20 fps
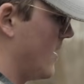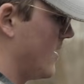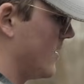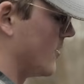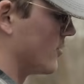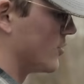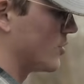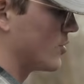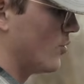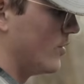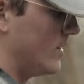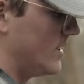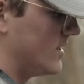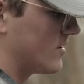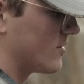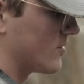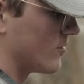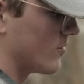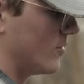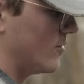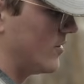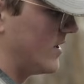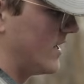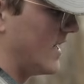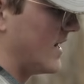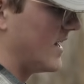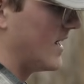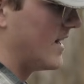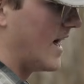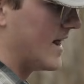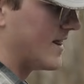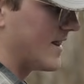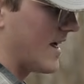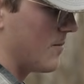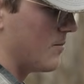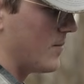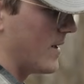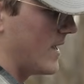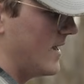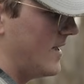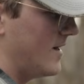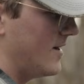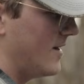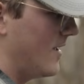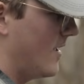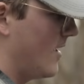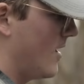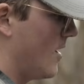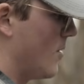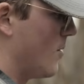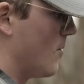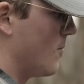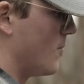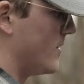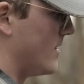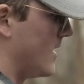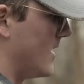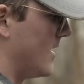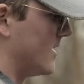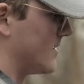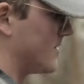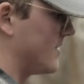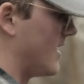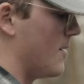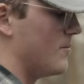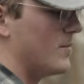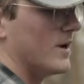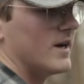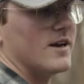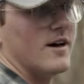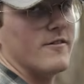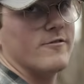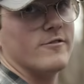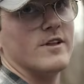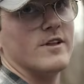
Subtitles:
they'll squeeze through to get in at that bait, but then it's not big enough